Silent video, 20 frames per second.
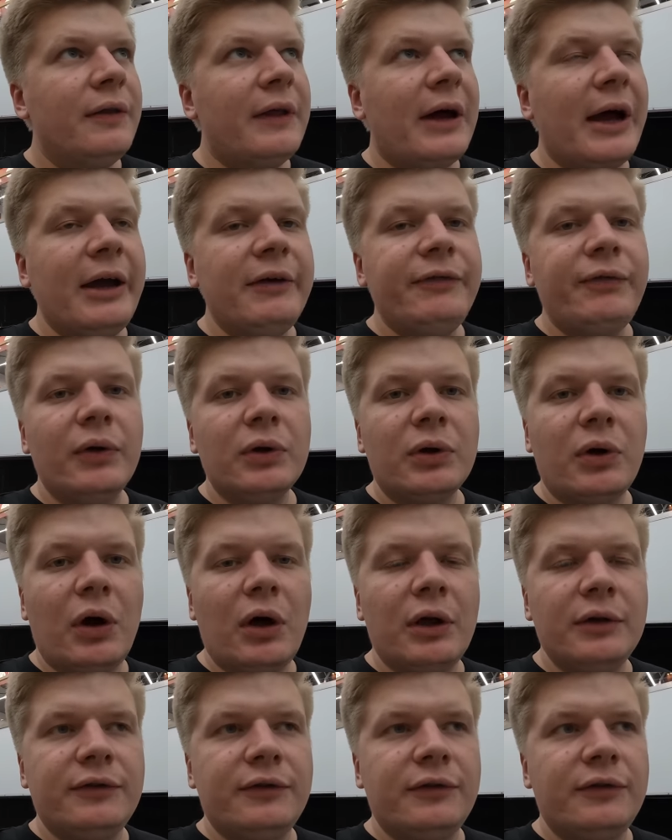The iPhone
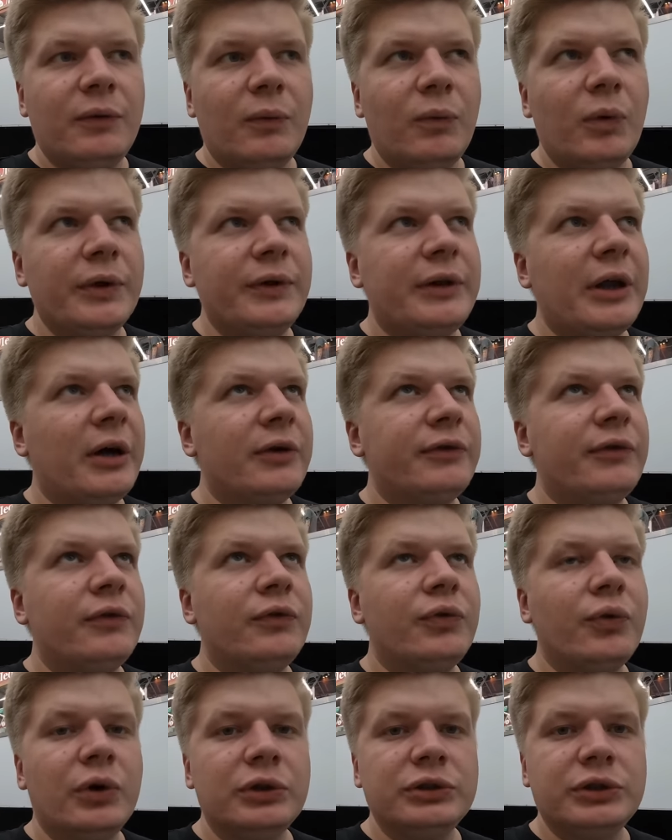costs
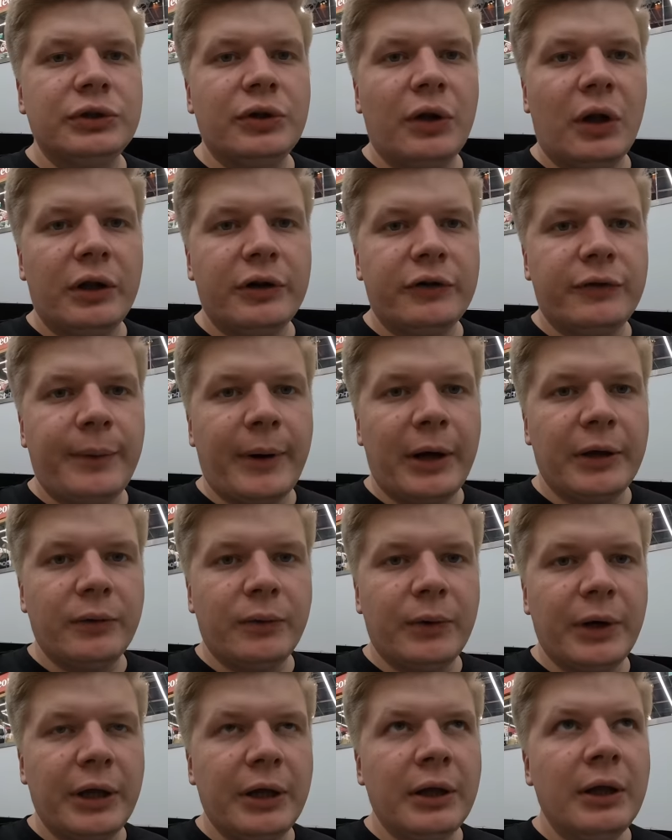$1,200, by the
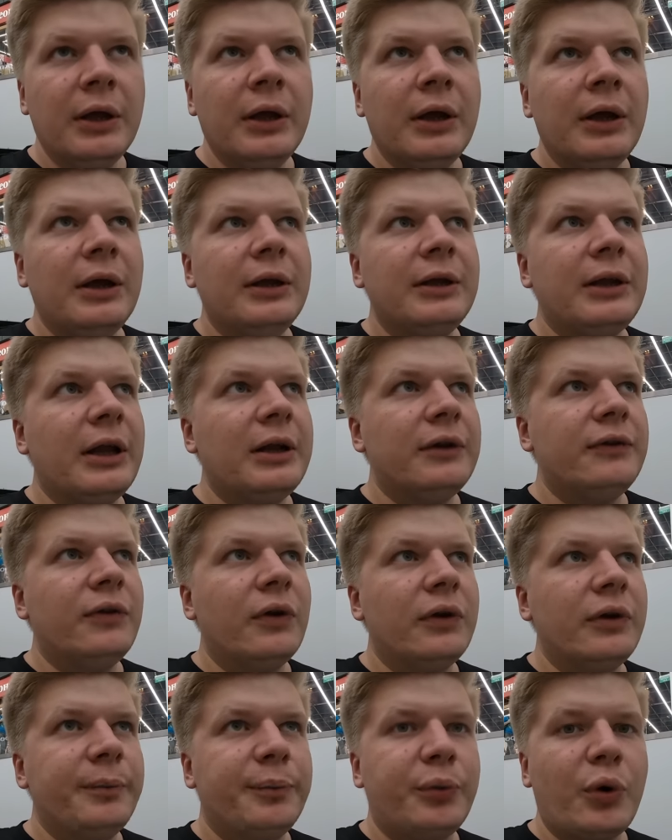way, and that is
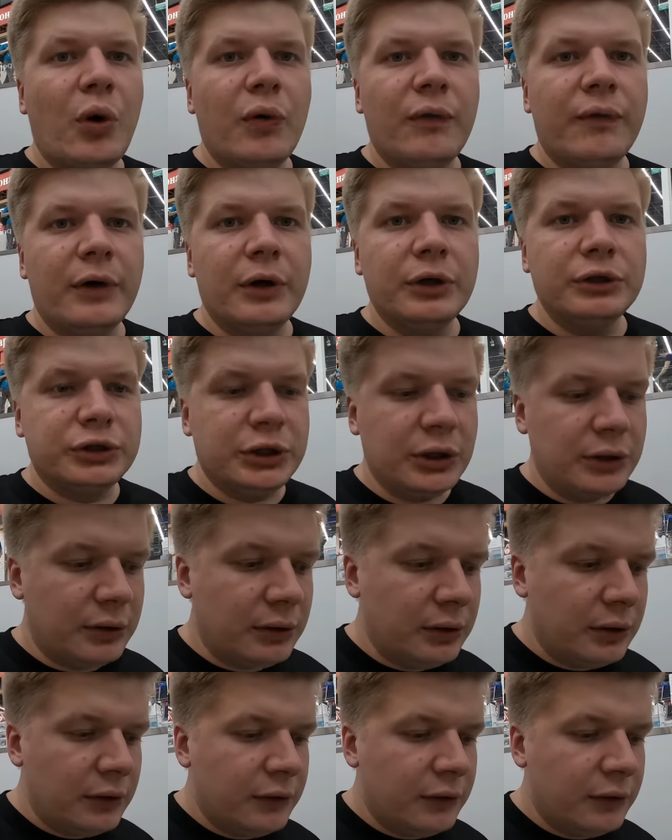not the Pro version.